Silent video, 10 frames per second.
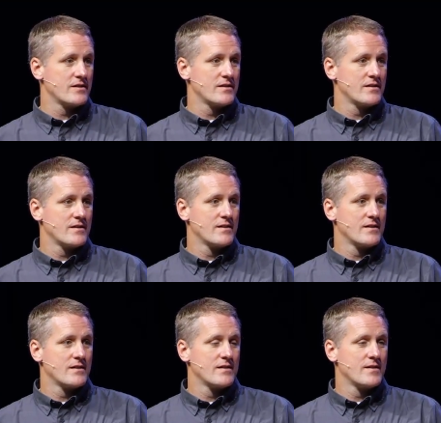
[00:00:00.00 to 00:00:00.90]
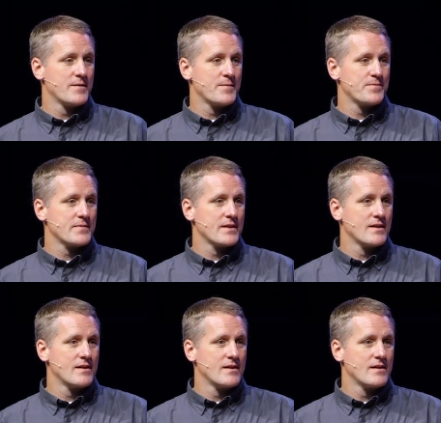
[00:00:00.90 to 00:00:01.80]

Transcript: Nobody speaks.